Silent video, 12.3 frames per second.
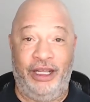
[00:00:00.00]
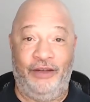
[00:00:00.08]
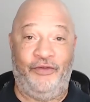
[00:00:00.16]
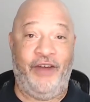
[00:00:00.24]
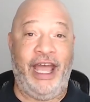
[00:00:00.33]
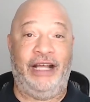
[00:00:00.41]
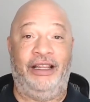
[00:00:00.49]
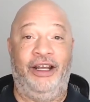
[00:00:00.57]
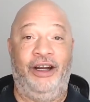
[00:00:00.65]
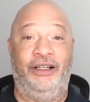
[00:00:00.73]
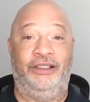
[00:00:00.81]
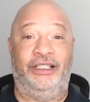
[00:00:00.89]
In fact,
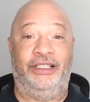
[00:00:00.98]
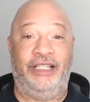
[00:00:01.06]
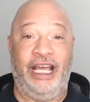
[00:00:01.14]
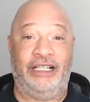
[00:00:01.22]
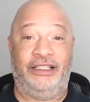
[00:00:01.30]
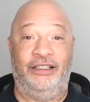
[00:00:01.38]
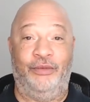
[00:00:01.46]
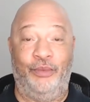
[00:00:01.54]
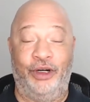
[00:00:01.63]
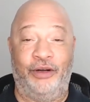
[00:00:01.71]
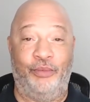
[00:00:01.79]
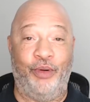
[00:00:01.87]
there's a text in the
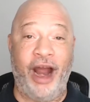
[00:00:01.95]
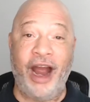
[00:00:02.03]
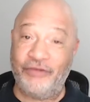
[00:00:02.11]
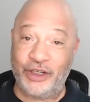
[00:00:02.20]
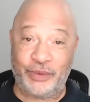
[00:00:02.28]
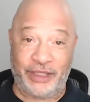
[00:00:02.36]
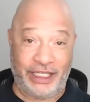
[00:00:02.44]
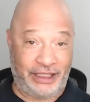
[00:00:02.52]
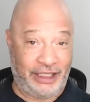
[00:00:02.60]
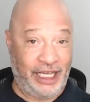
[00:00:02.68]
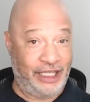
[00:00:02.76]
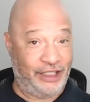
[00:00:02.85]
book of Proverbs that
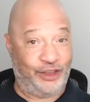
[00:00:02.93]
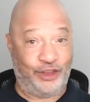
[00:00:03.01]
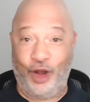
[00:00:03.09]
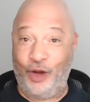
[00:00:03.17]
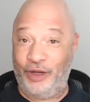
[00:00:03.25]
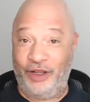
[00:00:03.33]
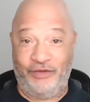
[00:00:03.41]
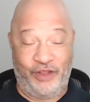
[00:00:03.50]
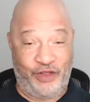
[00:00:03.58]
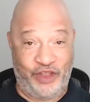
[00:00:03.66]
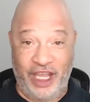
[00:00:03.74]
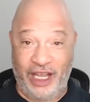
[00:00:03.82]
says, don't even
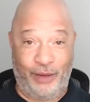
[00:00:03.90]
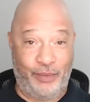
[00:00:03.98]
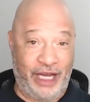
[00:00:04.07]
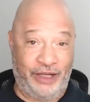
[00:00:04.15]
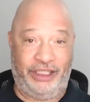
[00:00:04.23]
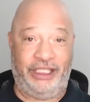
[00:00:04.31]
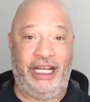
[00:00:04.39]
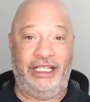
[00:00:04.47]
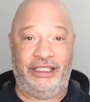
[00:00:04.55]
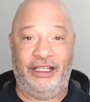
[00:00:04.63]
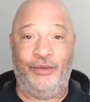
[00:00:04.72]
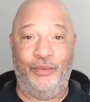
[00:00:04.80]
think about
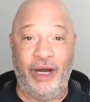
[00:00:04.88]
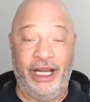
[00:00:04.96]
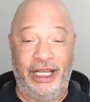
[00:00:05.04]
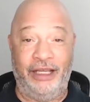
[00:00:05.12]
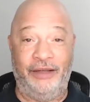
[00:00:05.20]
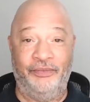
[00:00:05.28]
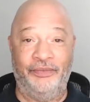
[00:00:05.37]
chasing money.